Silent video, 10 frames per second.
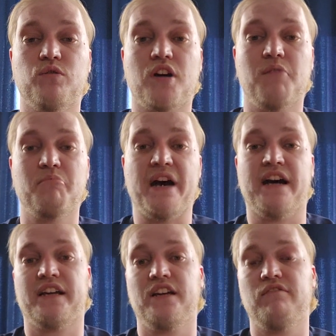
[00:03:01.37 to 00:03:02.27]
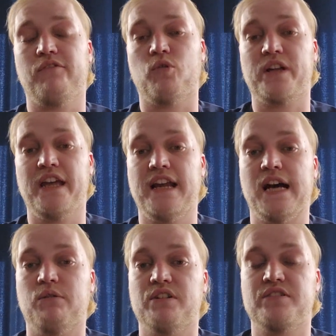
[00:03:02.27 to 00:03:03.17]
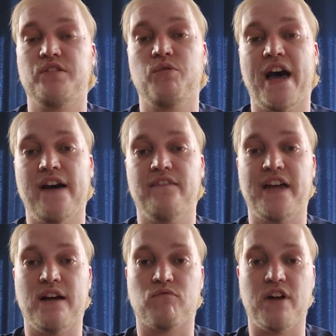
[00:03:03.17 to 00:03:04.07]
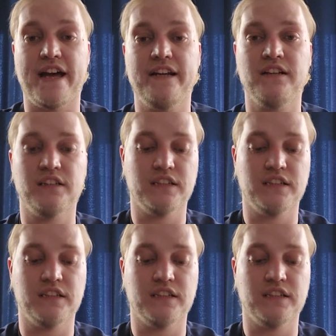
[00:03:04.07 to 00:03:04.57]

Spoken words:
come back in 48 hours to have that read.